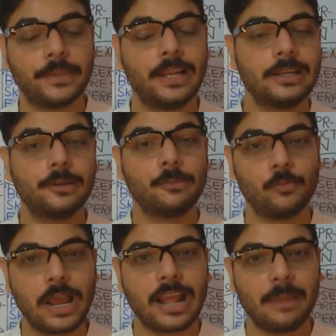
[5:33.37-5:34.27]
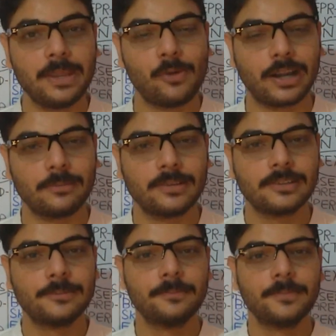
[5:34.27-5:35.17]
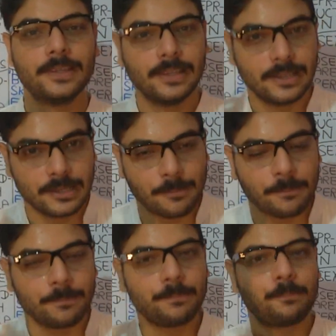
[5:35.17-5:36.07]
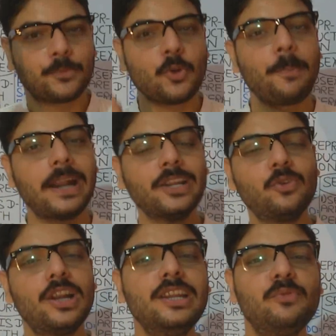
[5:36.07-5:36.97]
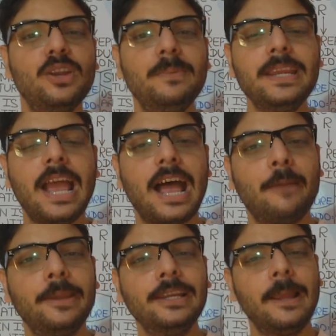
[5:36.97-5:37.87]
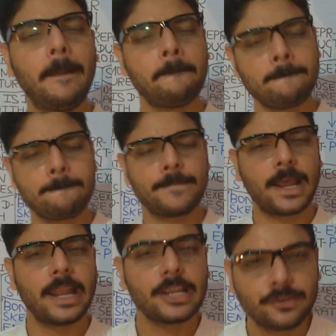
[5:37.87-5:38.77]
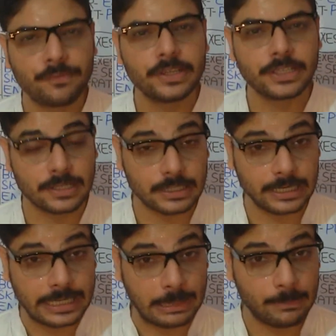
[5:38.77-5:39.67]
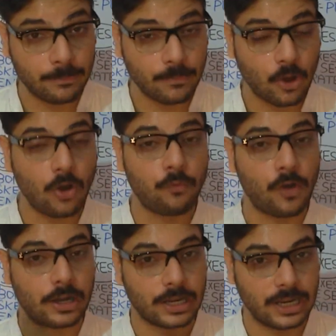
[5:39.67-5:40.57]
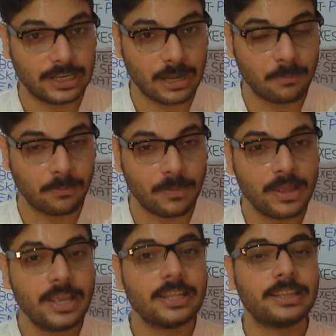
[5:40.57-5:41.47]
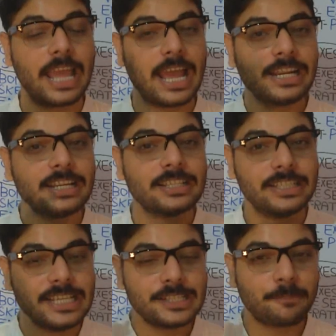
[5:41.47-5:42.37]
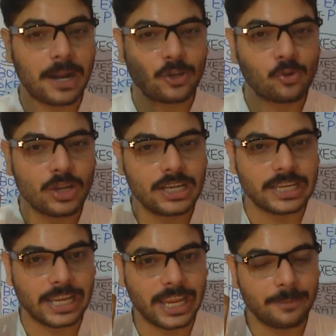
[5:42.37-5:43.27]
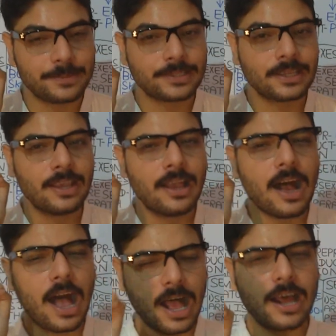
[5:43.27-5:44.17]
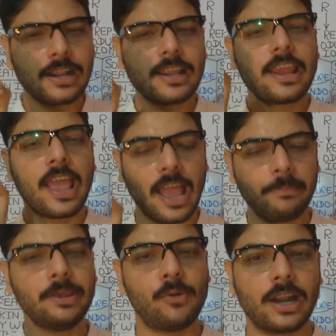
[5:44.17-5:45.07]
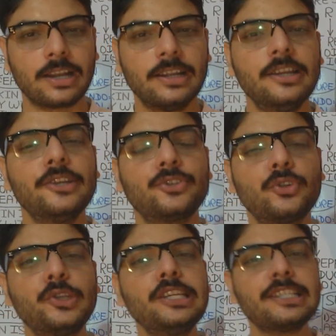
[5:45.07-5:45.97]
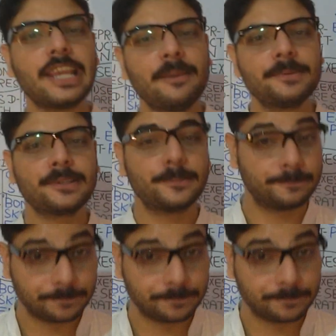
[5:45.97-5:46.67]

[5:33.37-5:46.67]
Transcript: Then we are having what? So particularly we will be having the next features in term of what? In term that these particularly apes are having what? So these apes,